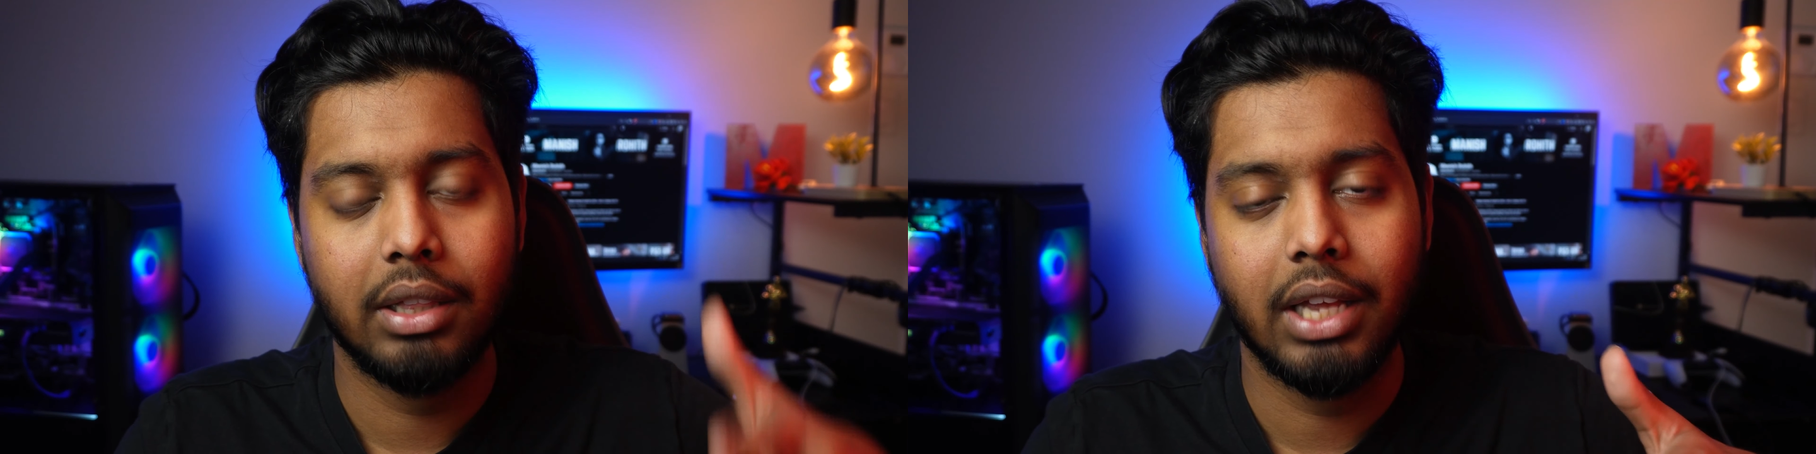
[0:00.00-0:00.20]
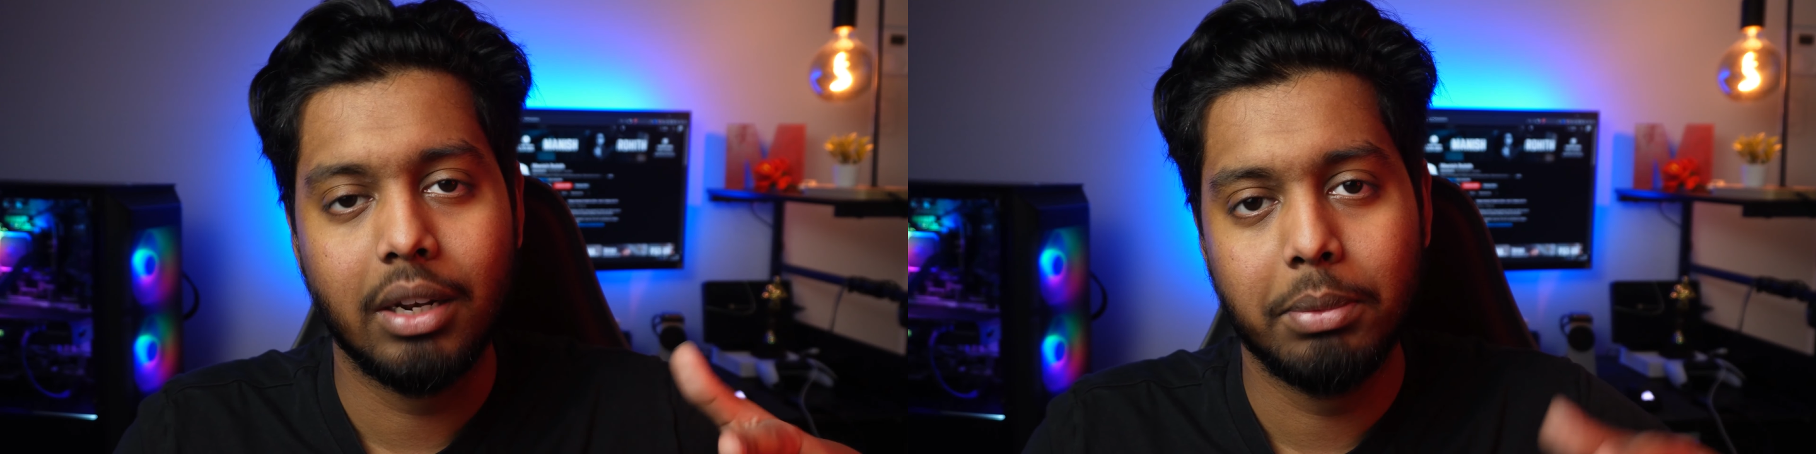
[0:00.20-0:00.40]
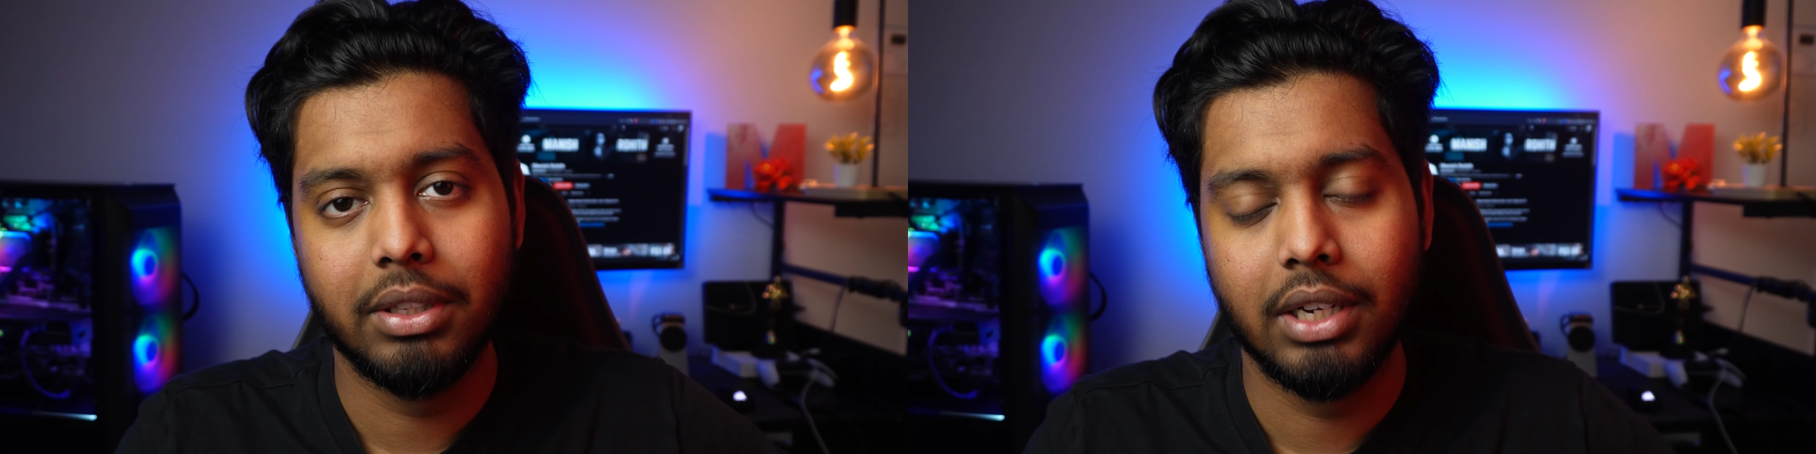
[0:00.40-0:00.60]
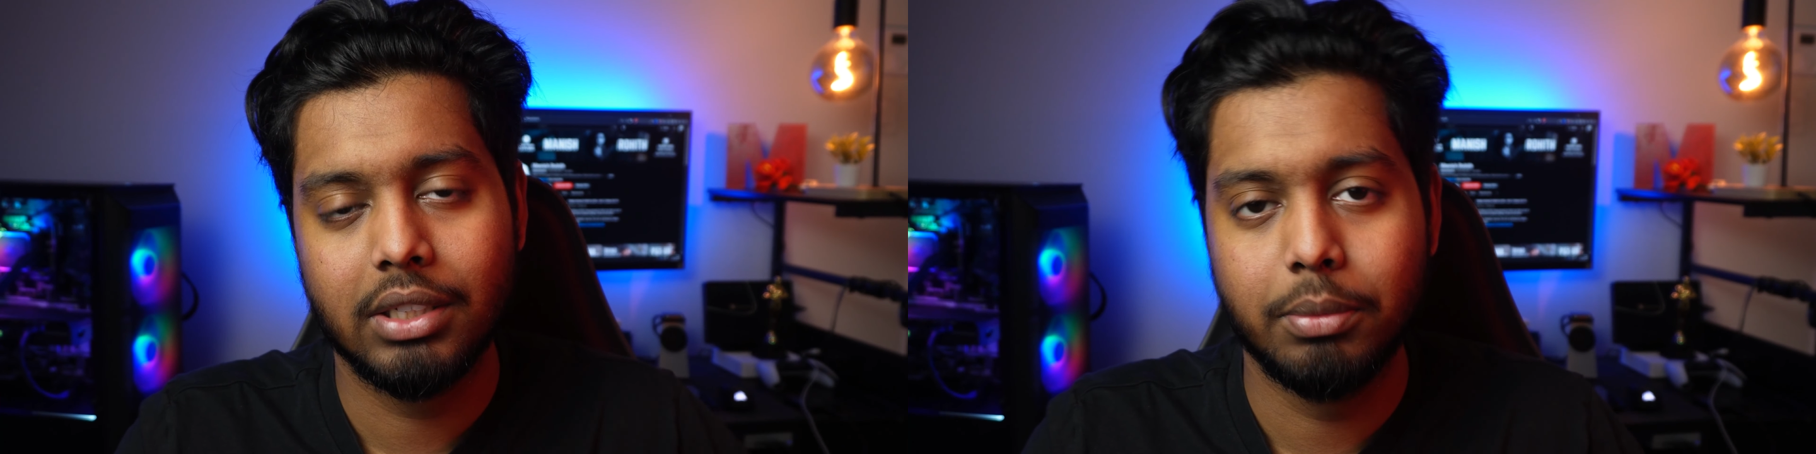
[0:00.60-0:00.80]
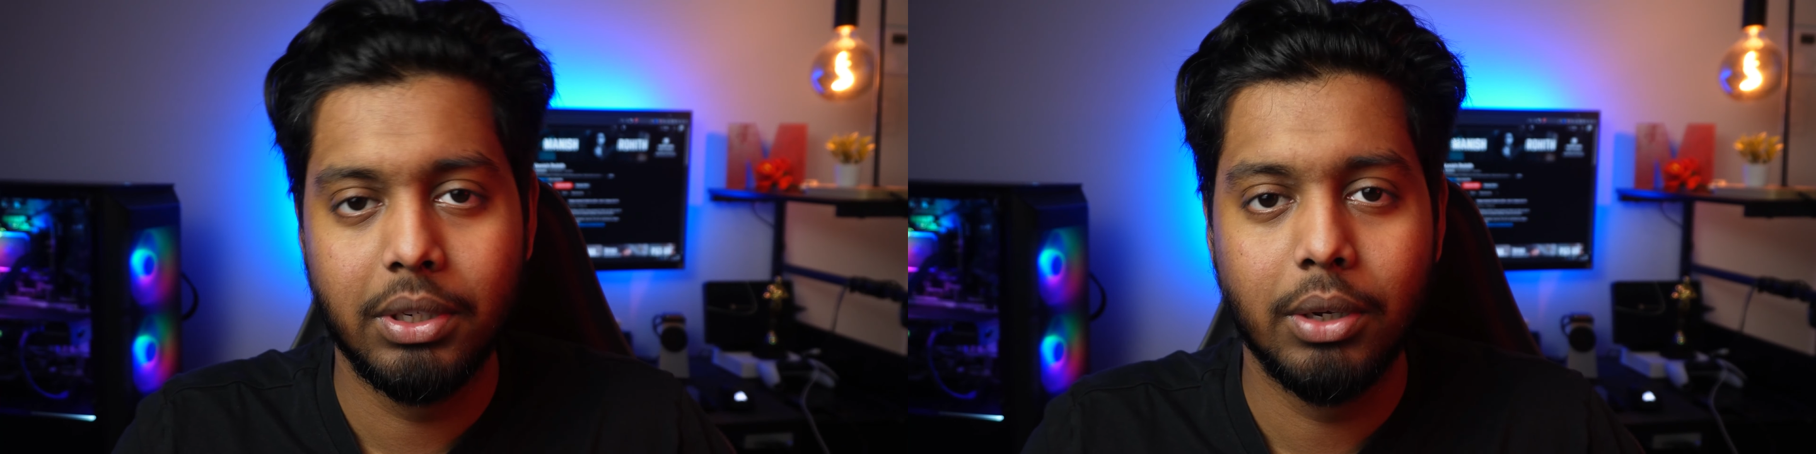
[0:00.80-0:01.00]
and that'll be the
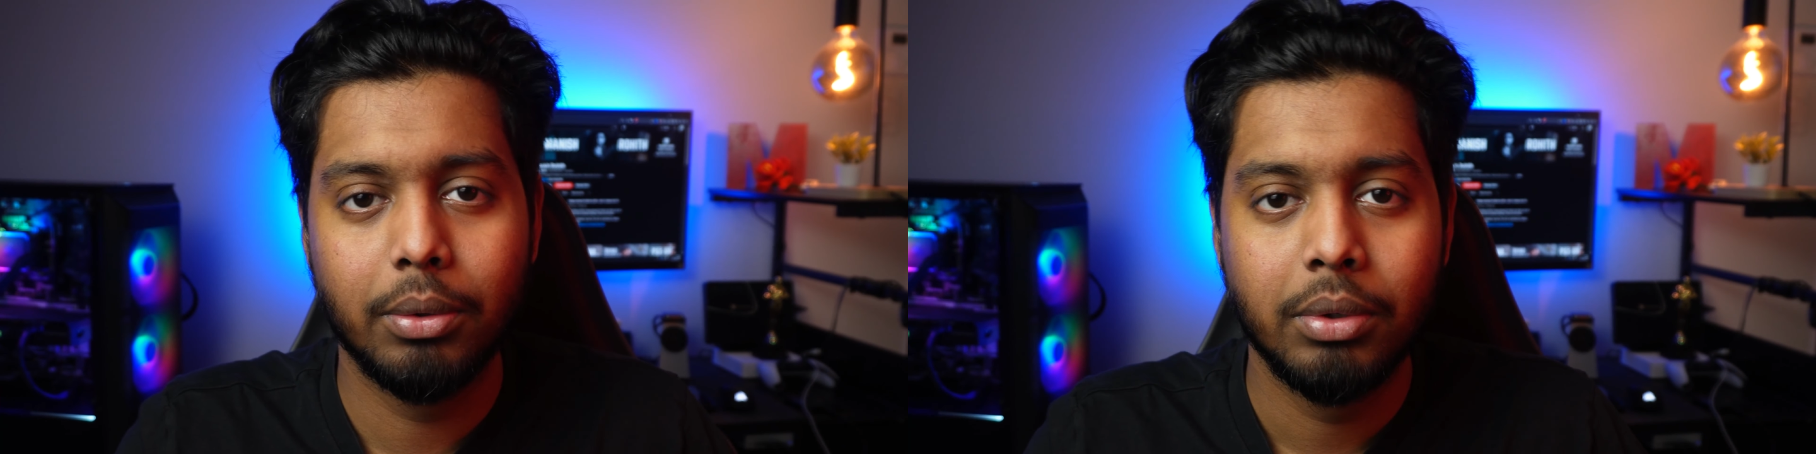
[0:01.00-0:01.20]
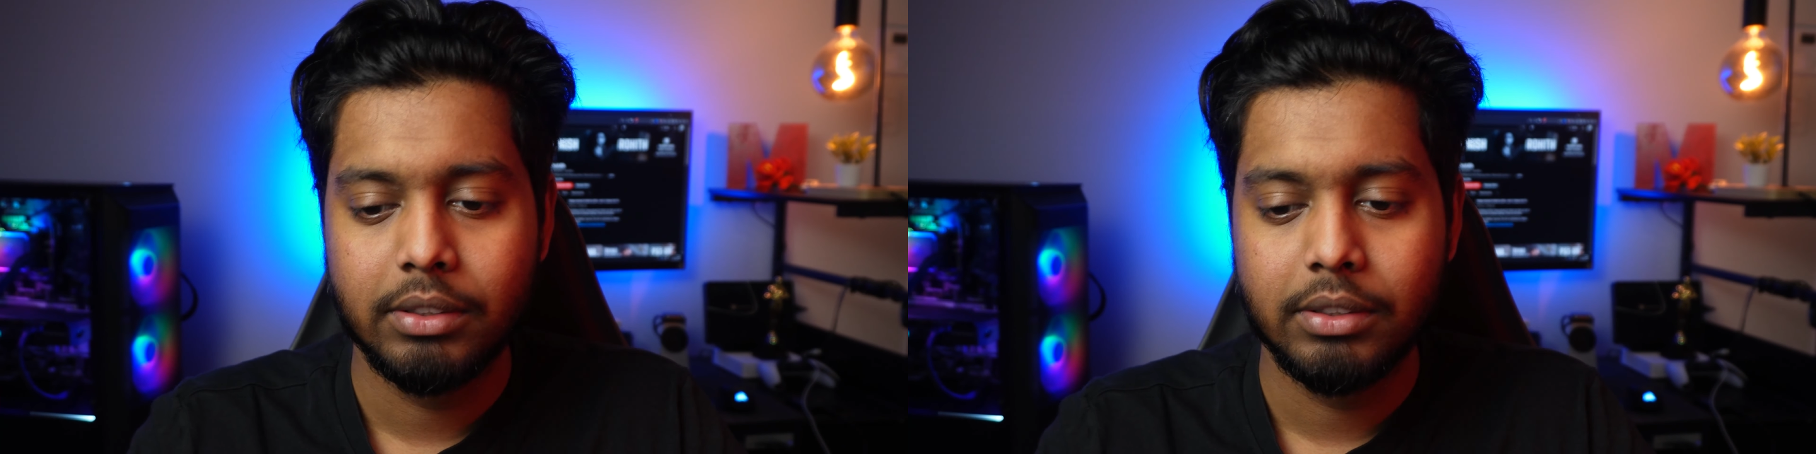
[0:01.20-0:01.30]
next video.